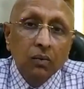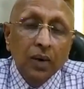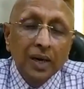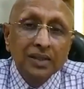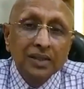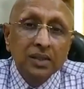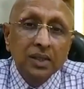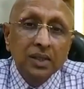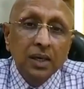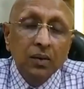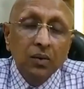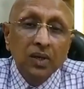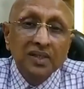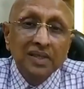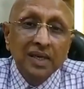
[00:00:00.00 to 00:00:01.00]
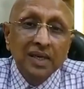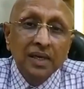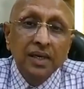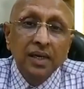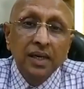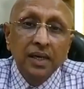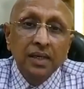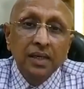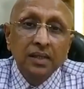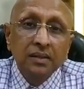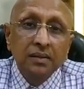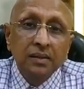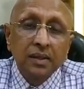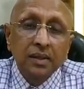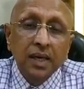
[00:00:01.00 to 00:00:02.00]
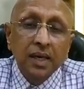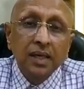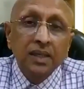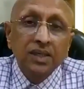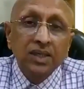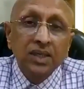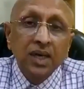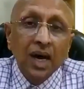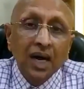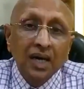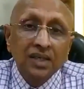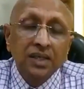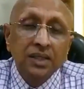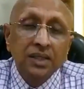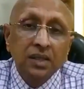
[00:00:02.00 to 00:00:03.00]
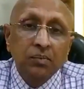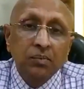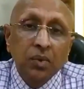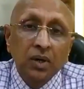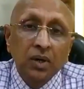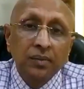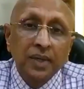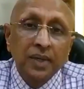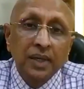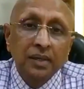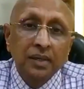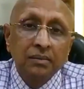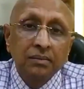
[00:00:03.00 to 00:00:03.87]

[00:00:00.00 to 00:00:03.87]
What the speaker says: Once he was in India, and she asked his appointment.